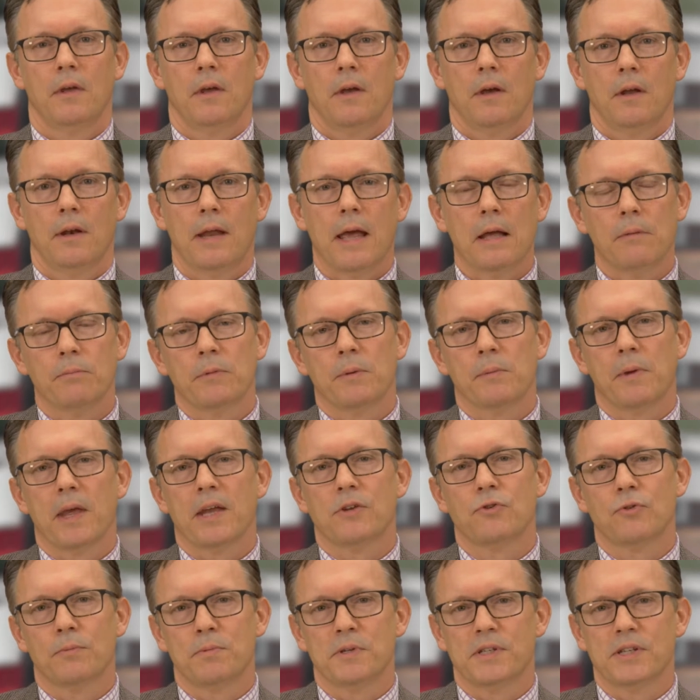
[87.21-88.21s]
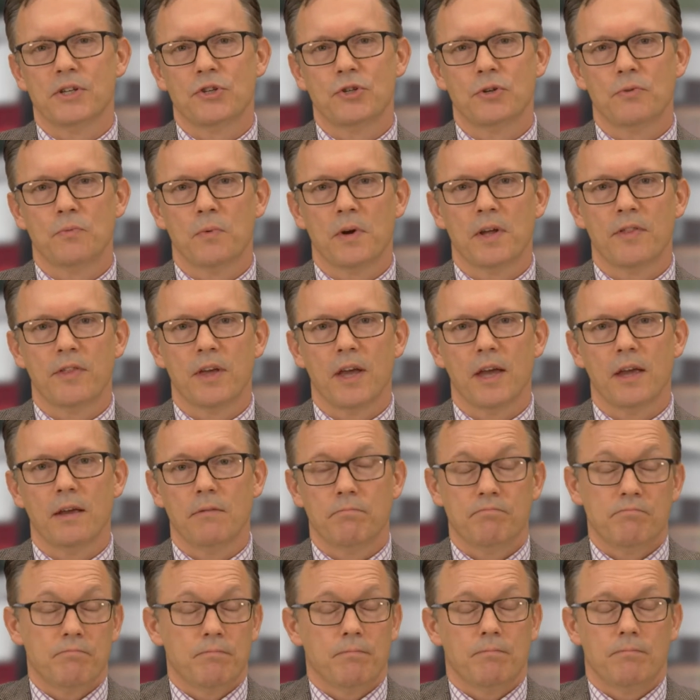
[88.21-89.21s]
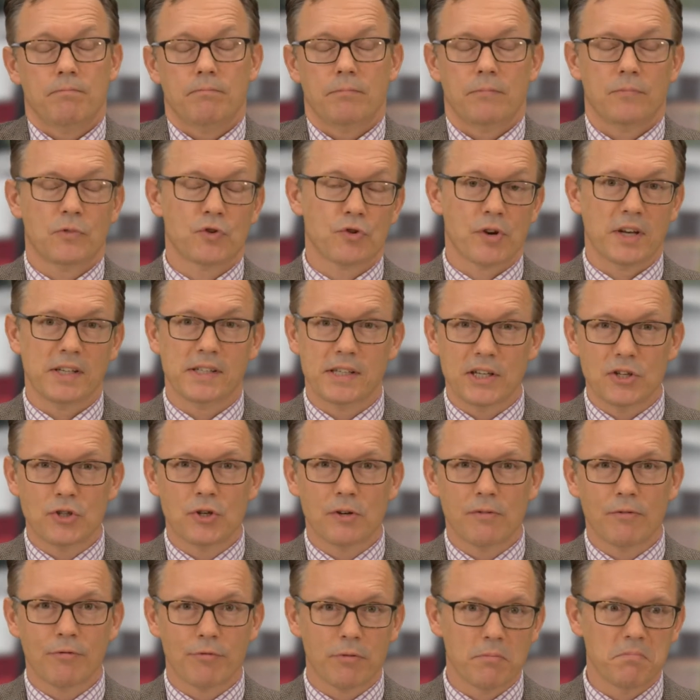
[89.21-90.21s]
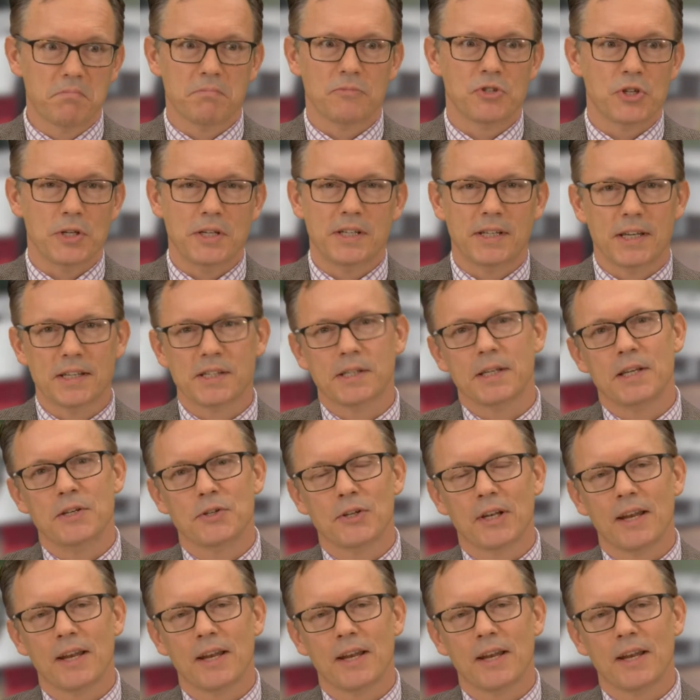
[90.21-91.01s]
and help them get to a position where they transition from GCSE